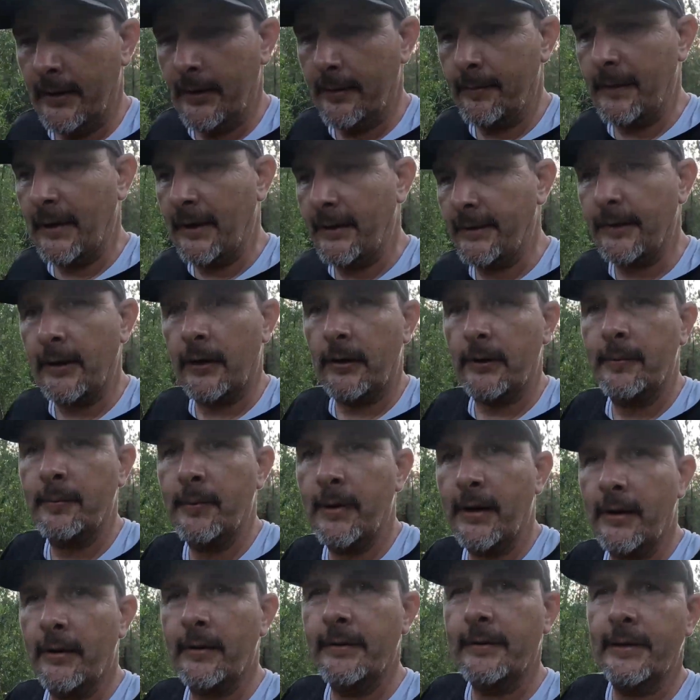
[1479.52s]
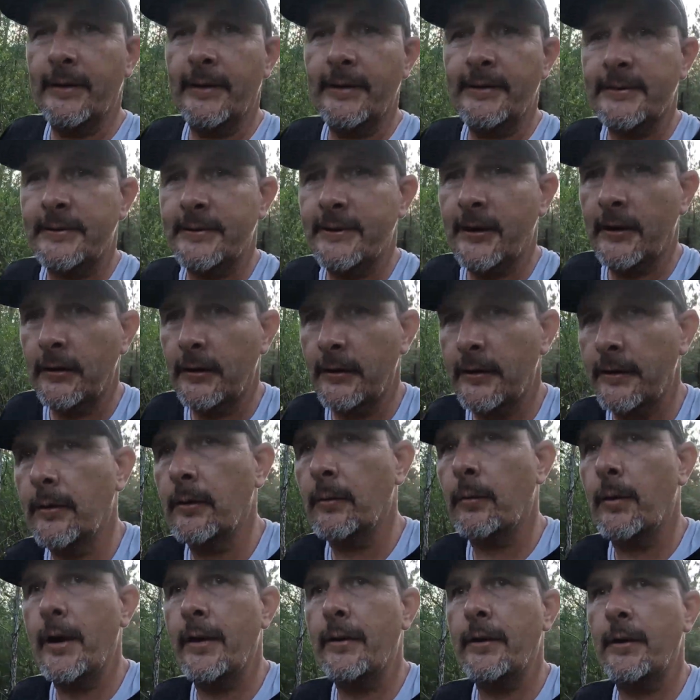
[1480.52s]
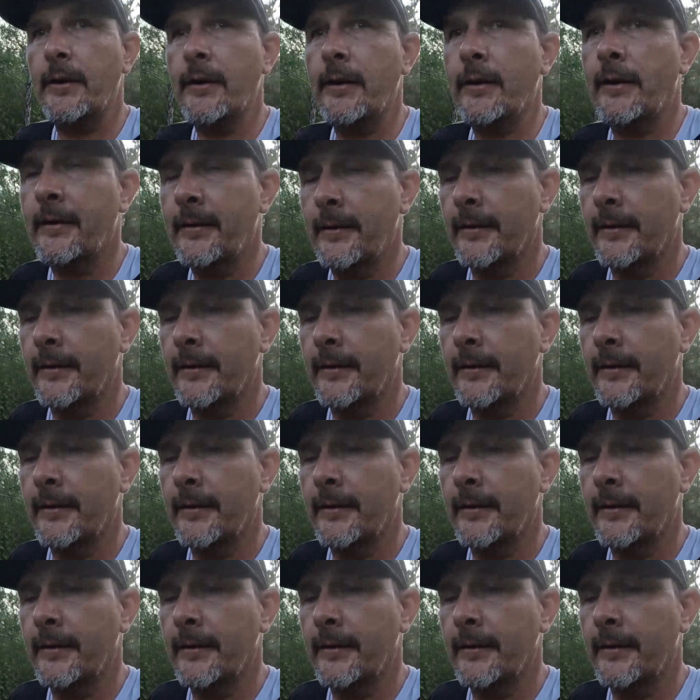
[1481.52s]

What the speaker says: and I'm not talking about necessarily the weather,